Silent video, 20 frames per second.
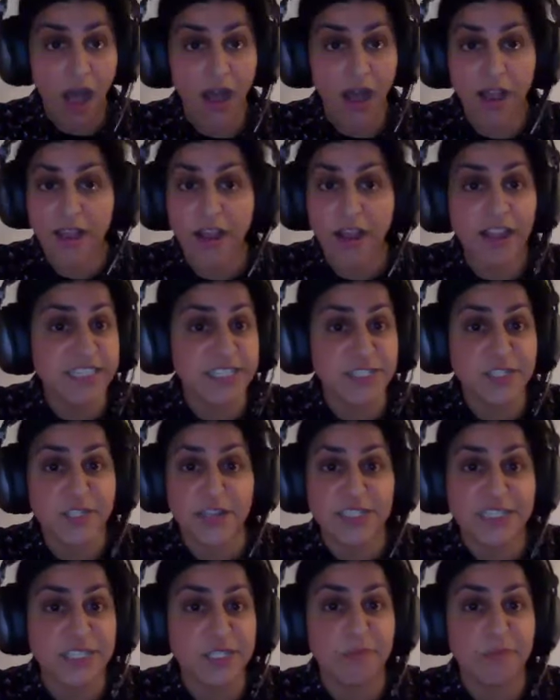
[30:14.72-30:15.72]
I, I,
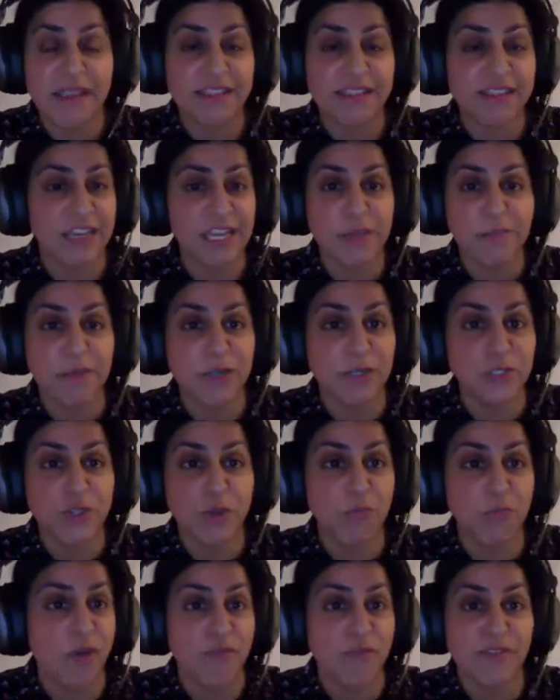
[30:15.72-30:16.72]
decided to make the leap and
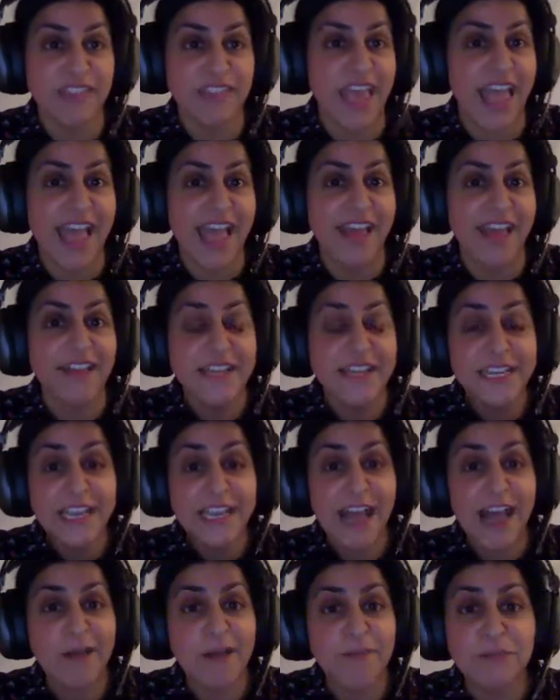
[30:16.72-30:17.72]
jump over there
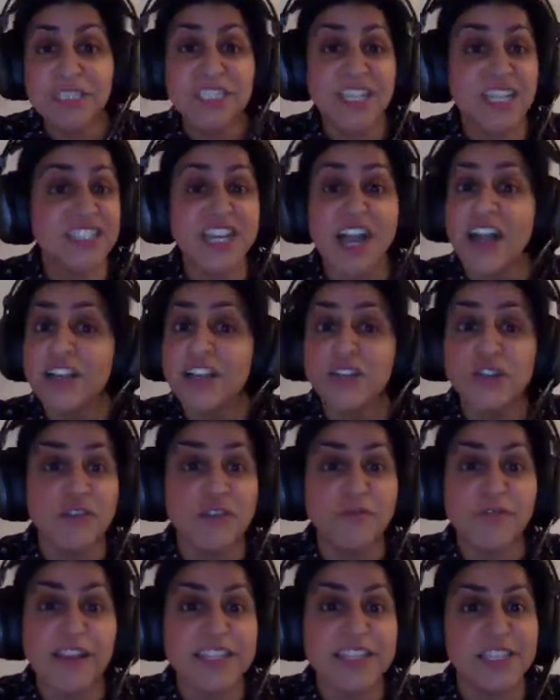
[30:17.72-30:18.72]
um, because I d- I
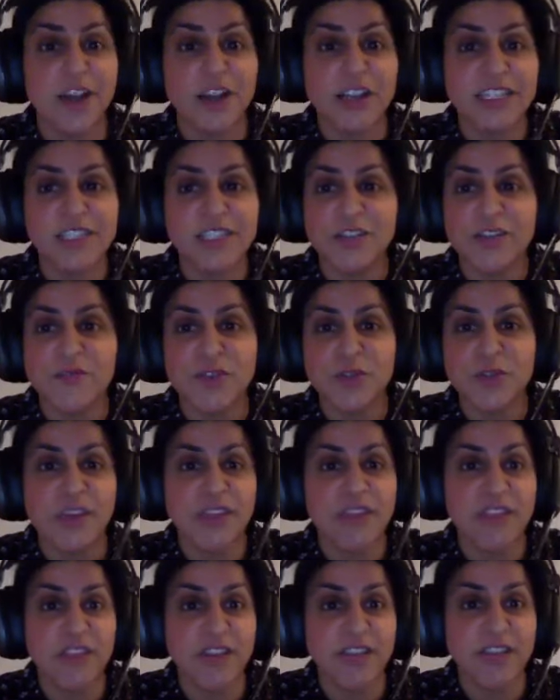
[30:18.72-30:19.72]
couldn't face the idea of doing
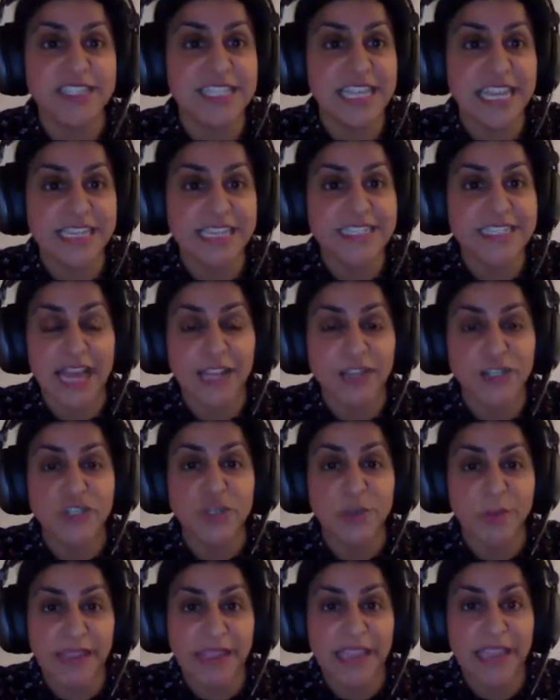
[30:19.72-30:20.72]
a third six and
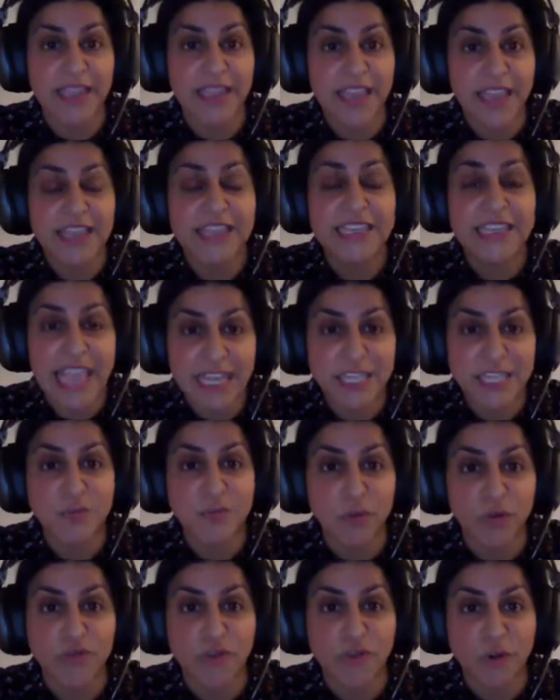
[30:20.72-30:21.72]
doing yet
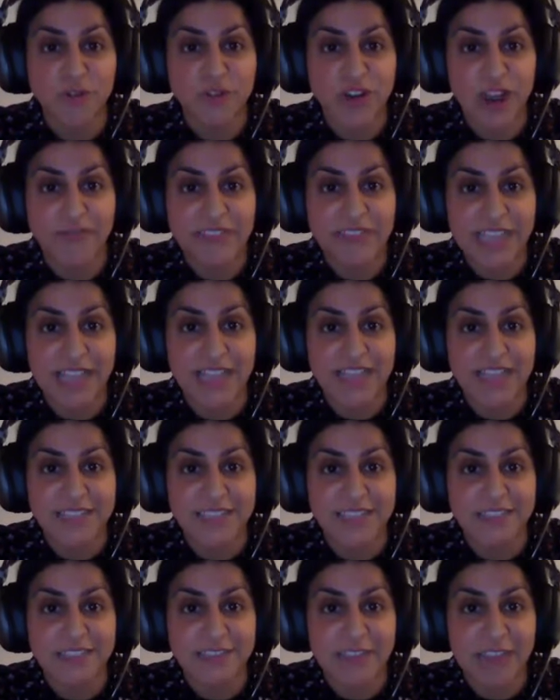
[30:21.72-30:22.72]
more road traffic
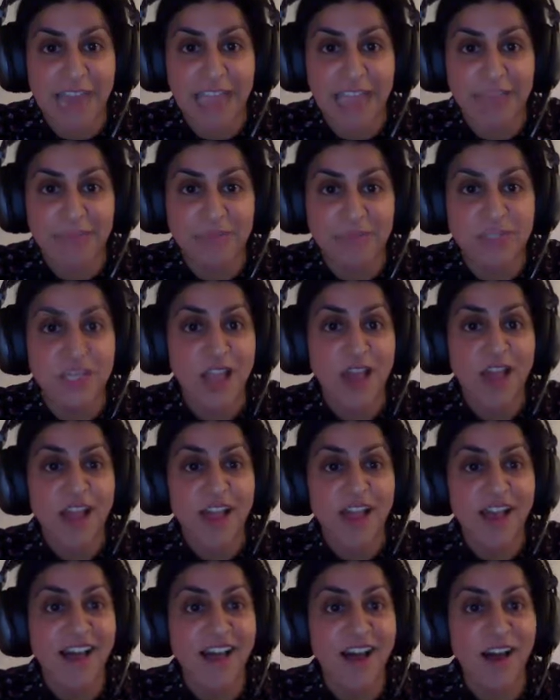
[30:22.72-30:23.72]
accident claims
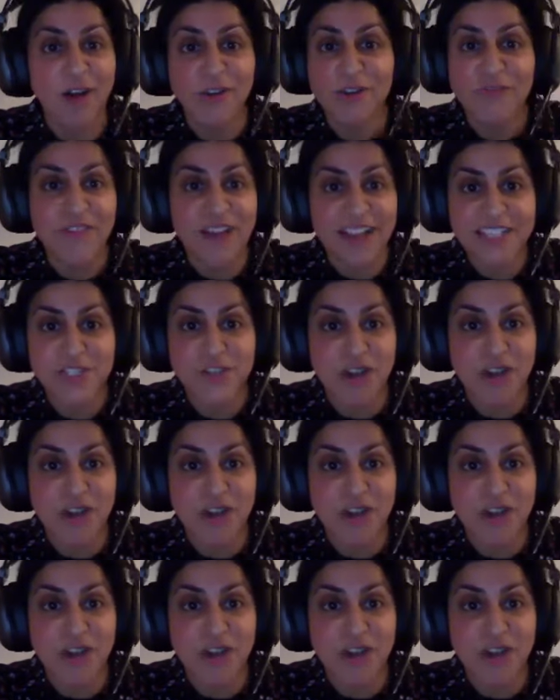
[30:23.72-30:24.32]
uh, on a fast